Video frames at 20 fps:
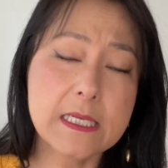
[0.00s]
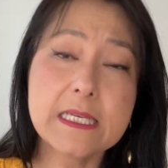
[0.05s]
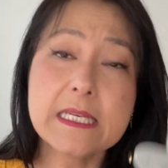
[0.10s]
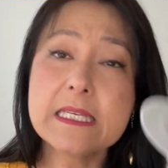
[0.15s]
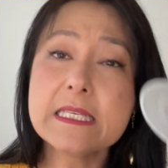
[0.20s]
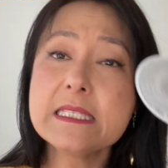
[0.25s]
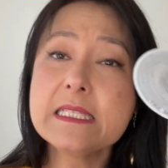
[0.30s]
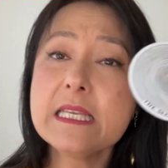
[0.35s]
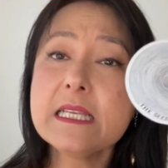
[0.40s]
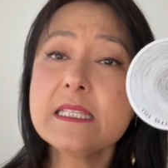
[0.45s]

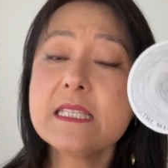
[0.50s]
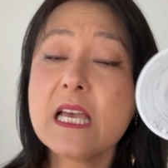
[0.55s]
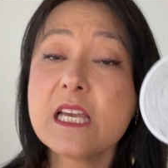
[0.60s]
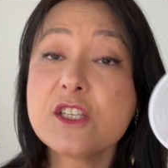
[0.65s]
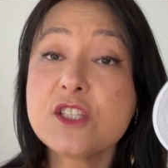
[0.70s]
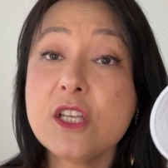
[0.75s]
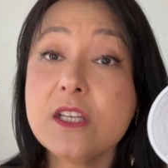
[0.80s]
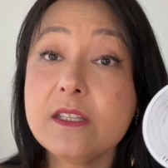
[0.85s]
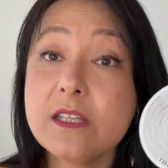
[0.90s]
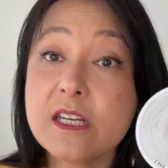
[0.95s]
Seeds
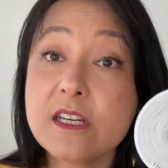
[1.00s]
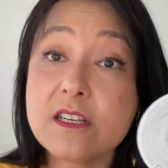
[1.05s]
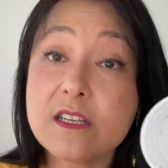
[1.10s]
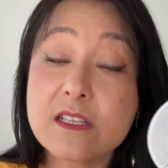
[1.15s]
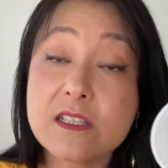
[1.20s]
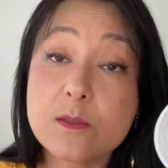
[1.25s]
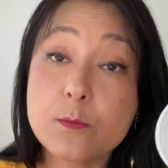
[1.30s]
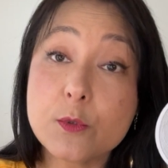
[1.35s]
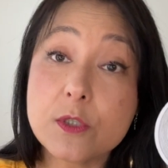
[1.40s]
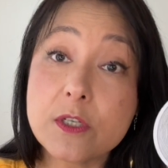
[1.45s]
actually, they're
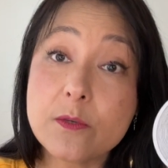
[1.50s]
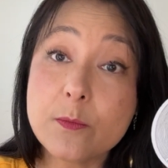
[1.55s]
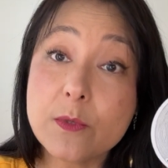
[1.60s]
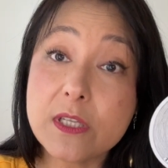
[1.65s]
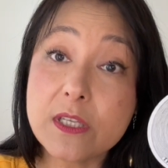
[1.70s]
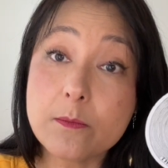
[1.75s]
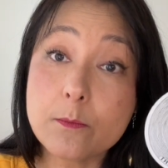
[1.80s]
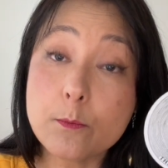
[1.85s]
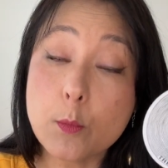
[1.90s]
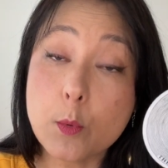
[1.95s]

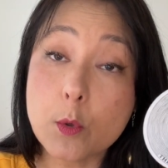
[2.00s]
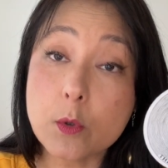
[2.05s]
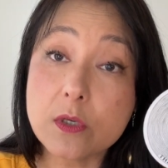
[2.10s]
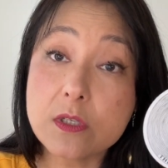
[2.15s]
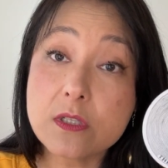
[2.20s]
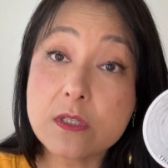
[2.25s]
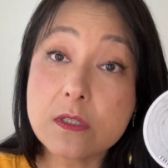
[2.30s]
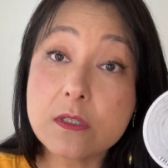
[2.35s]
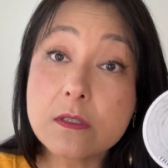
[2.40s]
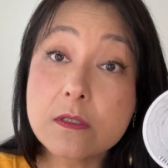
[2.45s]
extremely
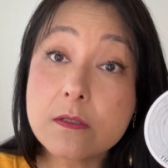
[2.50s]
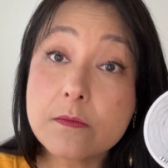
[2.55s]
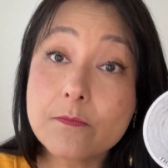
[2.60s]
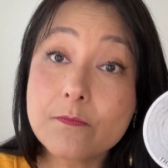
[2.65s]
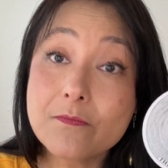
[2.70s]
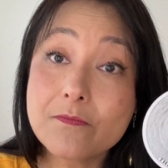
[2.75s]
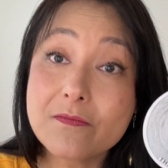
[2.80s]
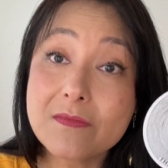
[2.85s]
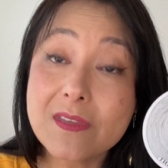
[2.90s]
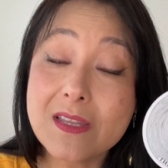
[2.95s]
important
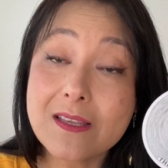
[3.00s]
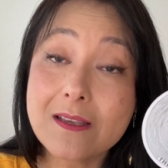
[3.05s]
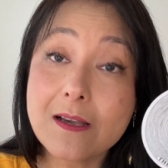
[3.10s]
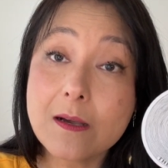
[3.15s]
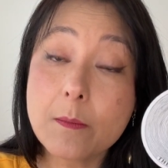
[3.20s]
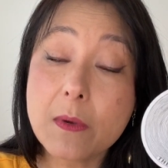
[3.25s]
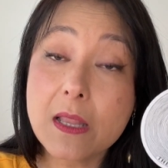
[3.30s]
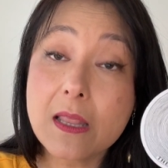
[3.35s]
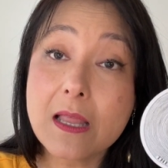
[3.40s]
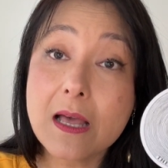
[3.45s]
in
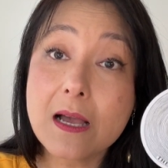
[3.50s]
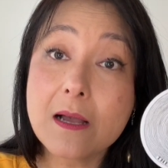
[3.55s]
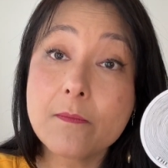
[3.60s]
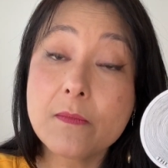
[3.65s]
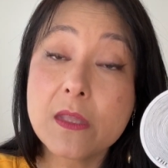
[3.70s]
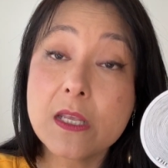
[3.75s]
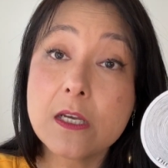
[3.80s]
Kabbalah.